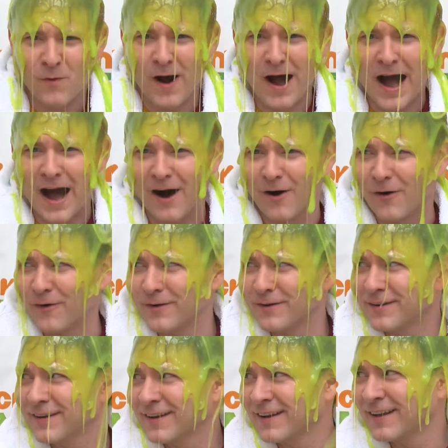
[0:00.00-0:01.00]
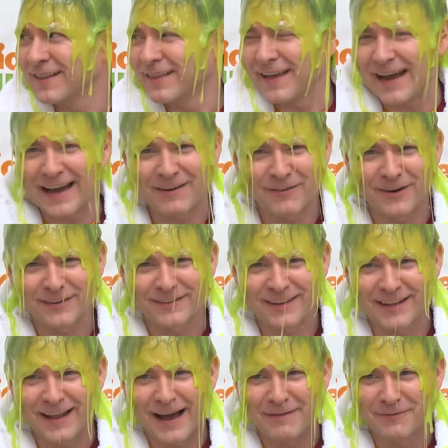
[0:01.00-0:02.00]
Wow. That's a lot of
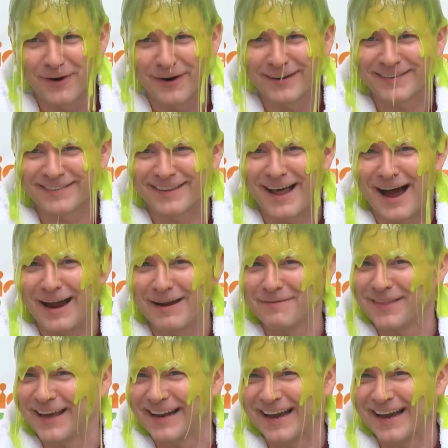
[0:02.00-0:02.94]
slime. Oh.